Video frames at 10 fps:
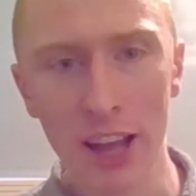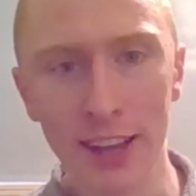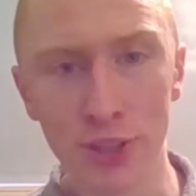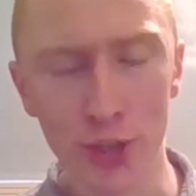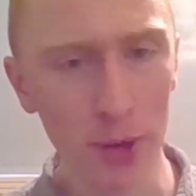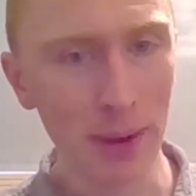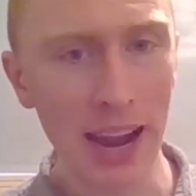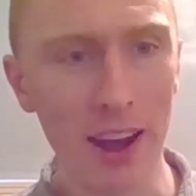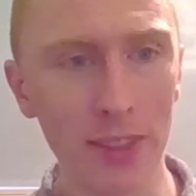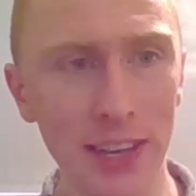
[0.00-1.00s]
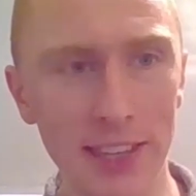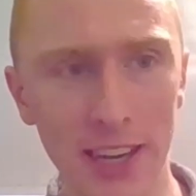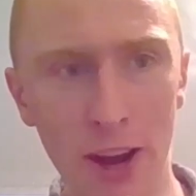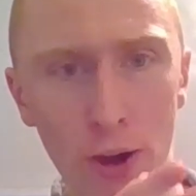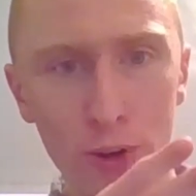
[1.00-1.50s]
somehow these
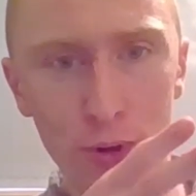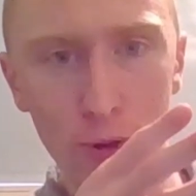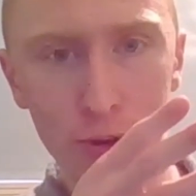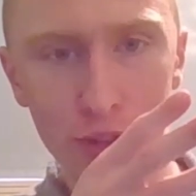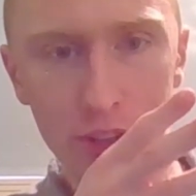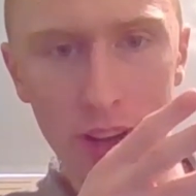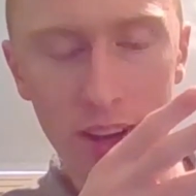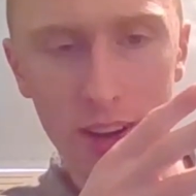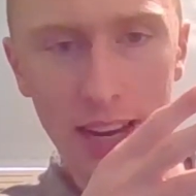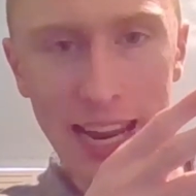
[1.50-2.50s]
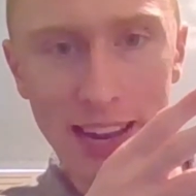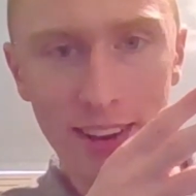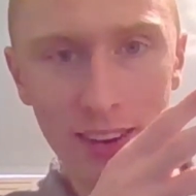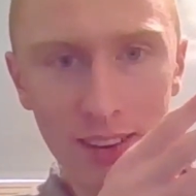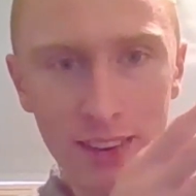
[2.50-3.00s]
characters in